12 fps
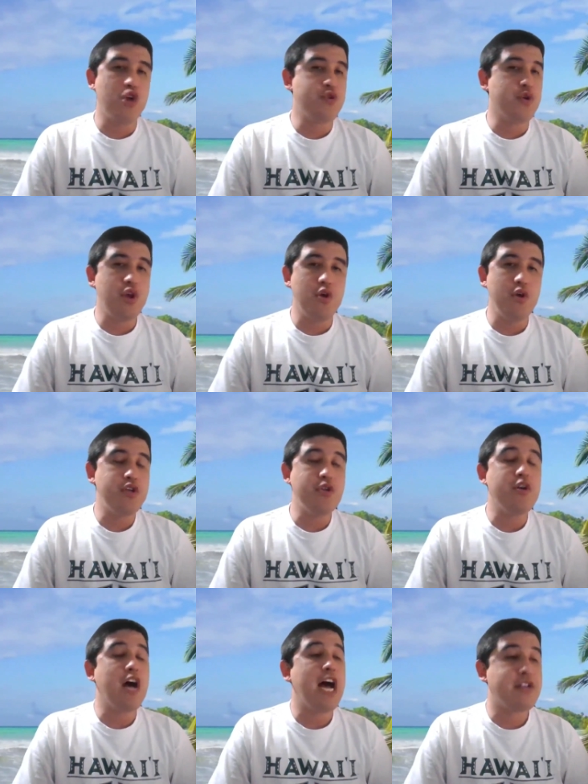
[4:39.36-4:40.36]
Those are the only
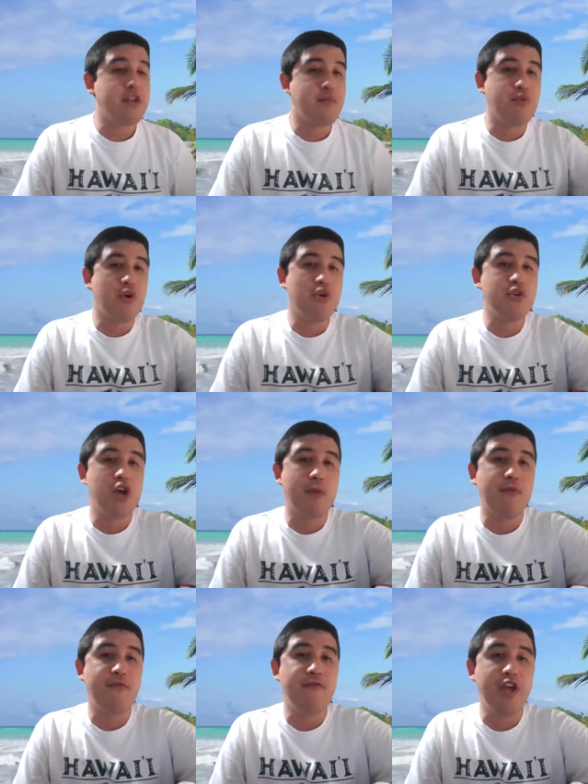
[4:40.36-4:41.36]
2 guys that broke
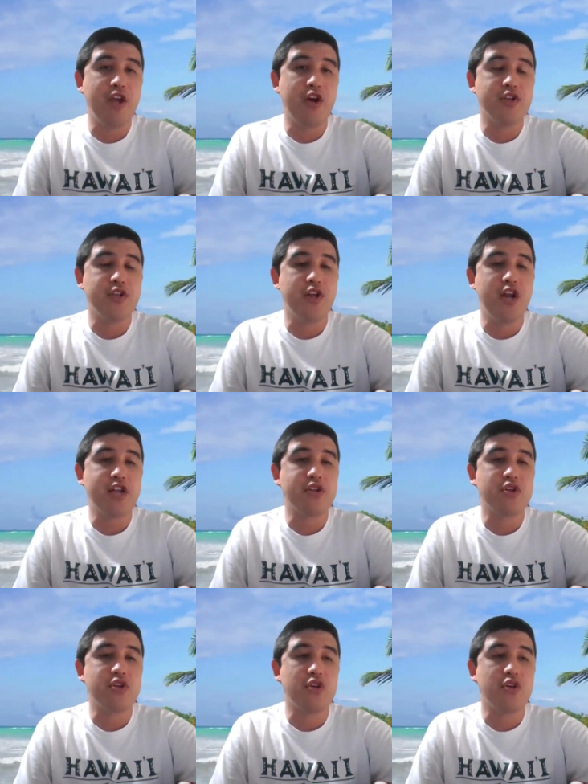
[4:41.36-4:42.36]
double figures. The
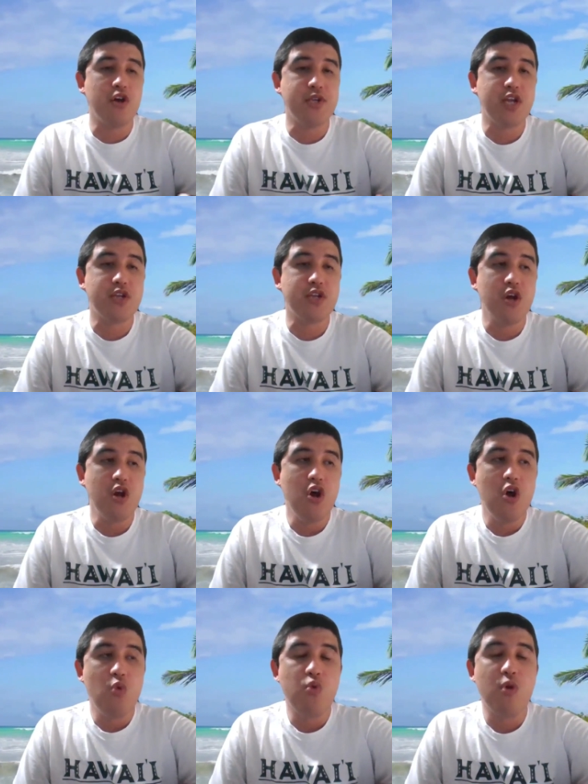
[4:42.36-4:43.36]
next closest
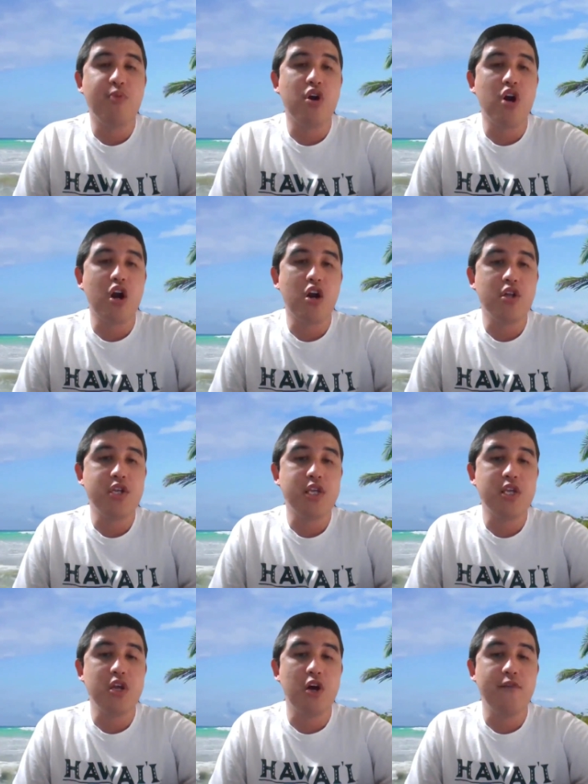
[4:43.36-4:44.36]
were Bernardo
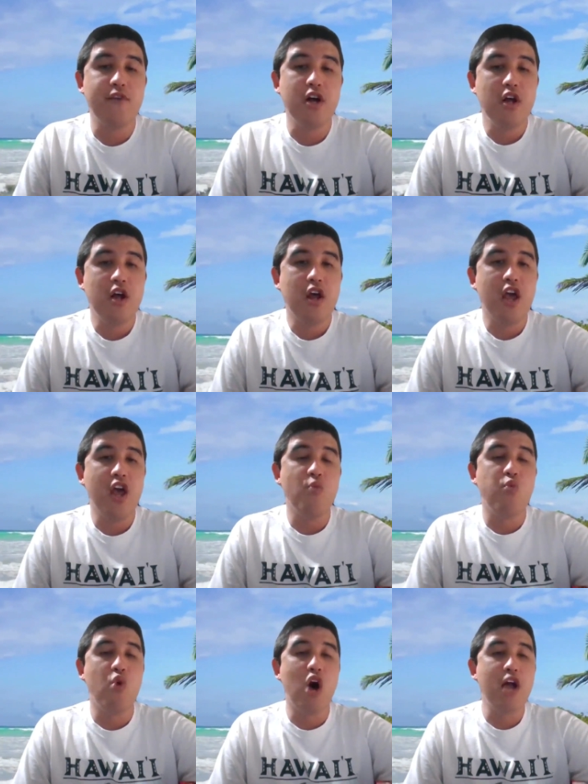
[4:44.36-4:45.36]
da Silva
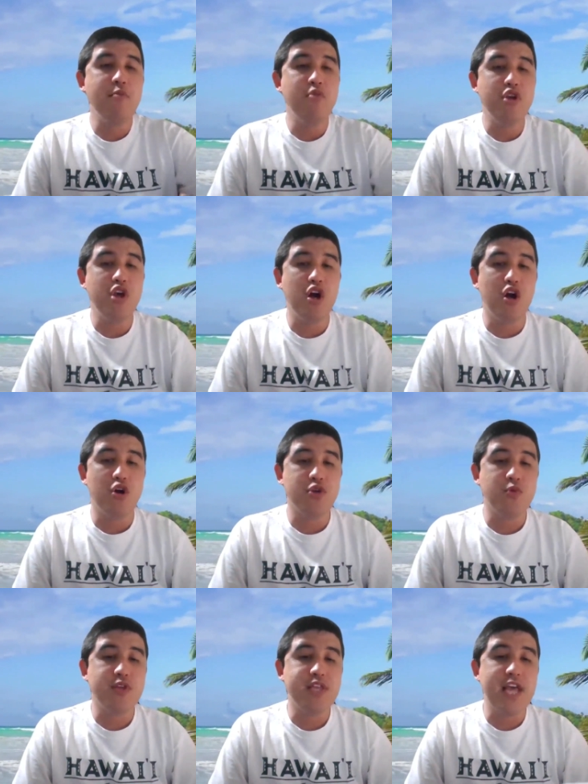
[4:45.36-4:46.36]
and Juan
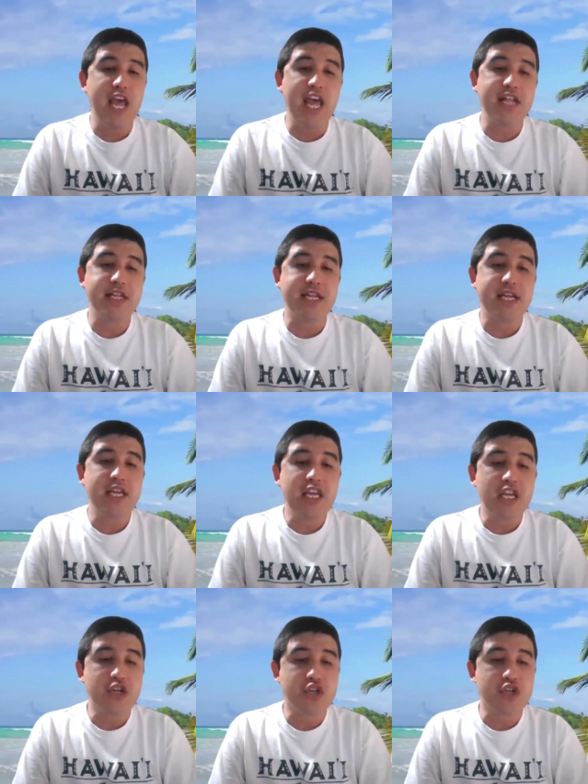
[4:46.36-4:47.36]
Munoz with 8
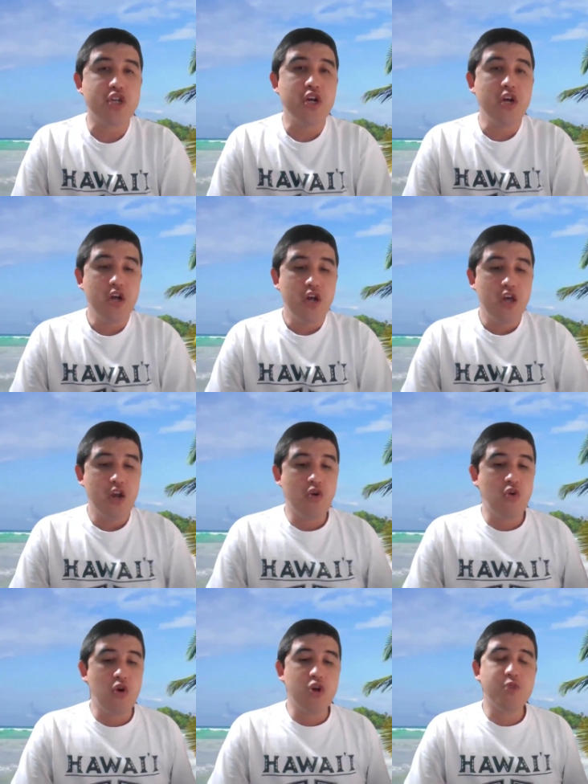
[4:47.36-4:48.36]
each.
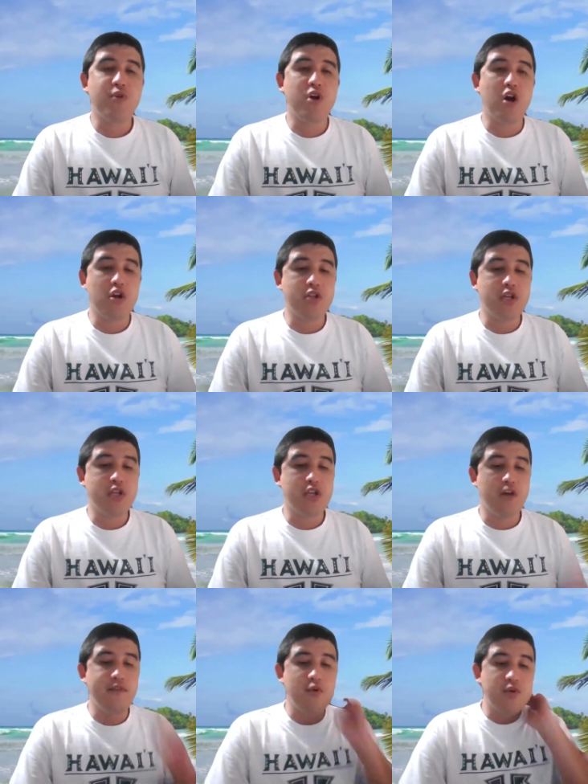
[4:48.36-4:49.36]
And of course, Bernardo da
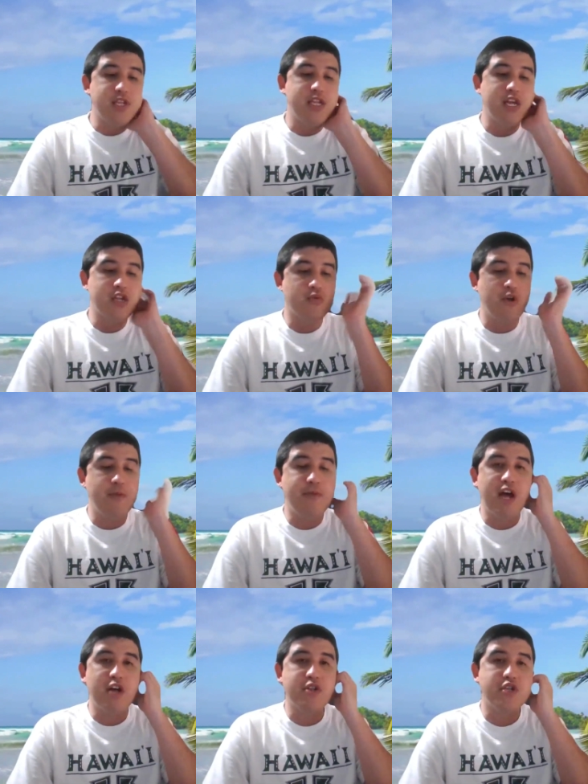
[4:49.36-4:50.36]
Silva with 6
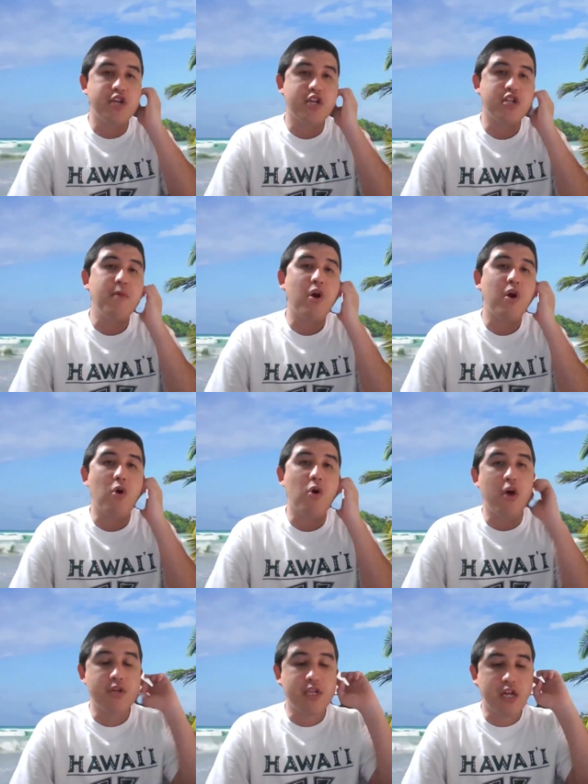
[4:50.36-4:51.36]
rebounds. Justin
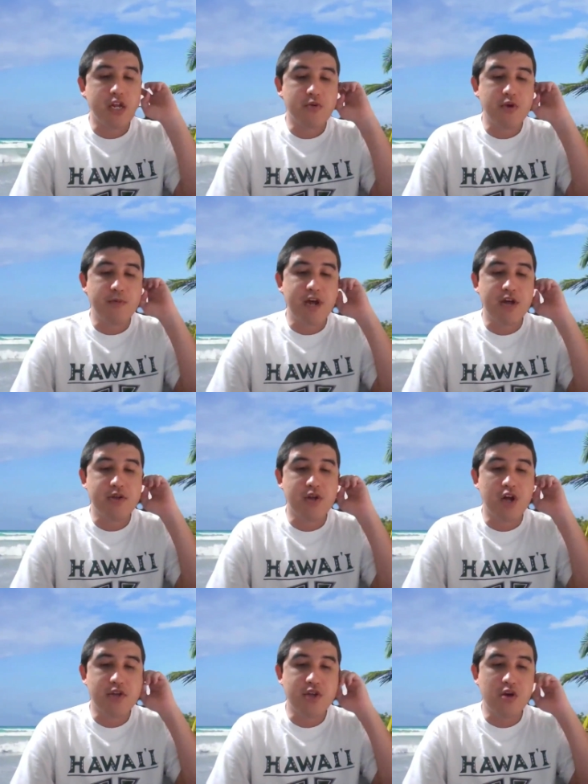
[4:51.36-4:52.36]
McKoy with 6
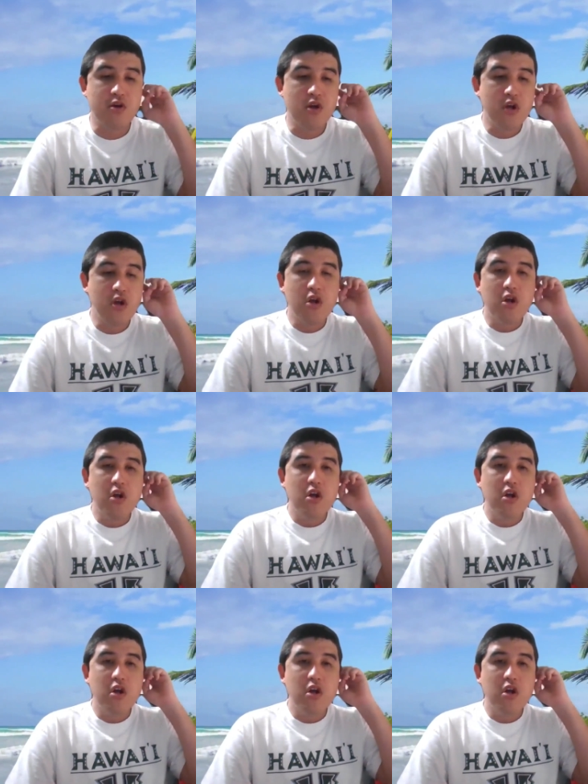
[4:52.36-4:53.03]
rebounds also.